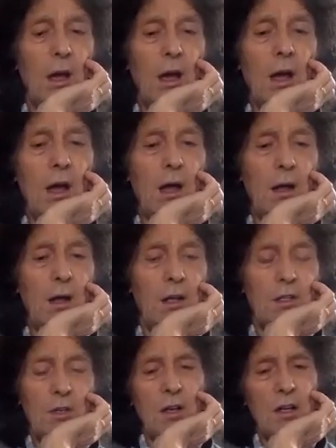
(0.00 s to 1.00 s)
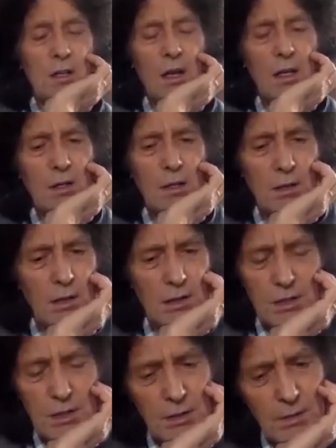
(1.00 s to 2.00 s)
Uh, so it, it,
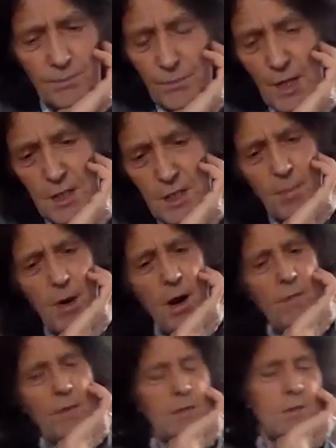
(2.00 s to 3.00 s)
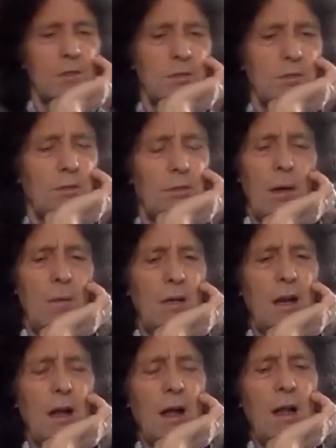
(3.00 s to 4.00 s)
it's a it's a marvelous. I mean,
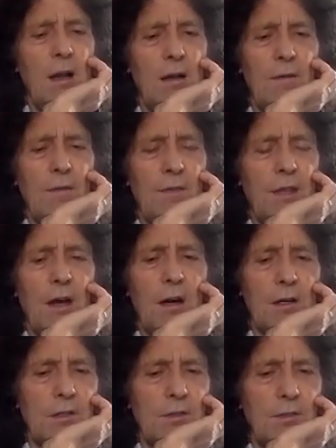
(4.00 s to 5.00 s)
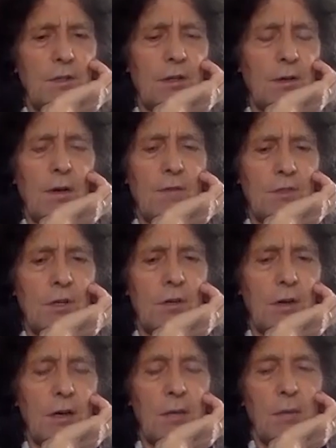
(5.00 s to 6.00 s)
I, I love the art of, of,
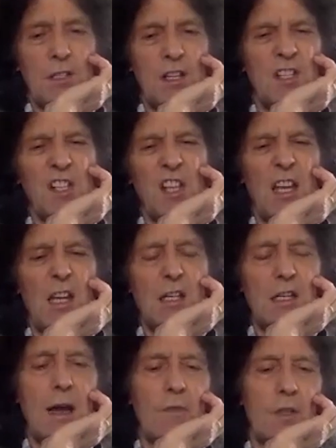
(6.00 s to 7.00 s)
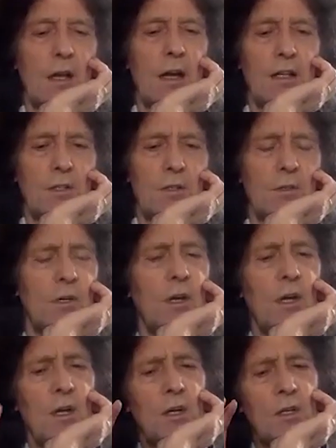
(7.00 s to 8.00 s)
songwriting because it's the key to everything I do.
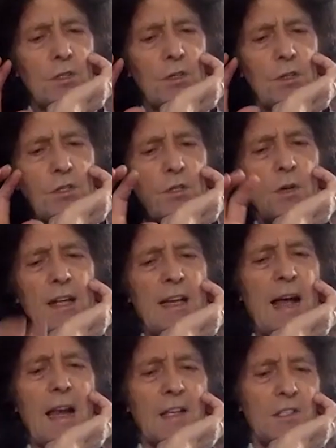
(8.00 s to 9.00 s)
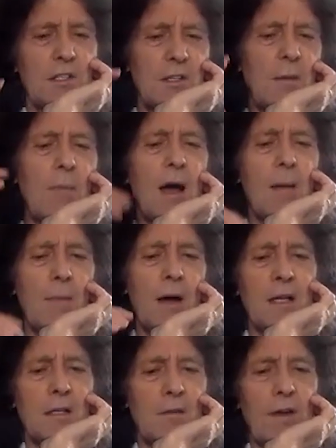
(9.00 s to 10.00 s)
Mm. So there's no analysis in my
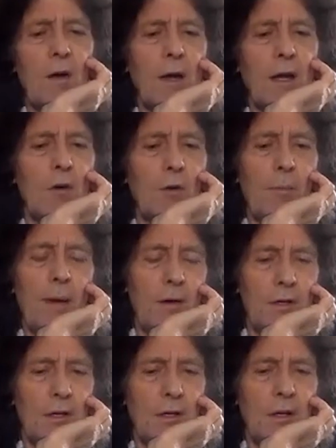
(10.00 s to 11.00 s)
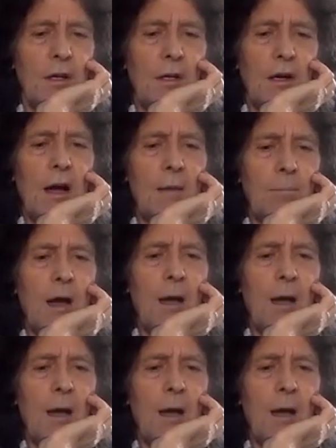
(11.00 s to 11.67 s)
mind of how I go about it. Okay.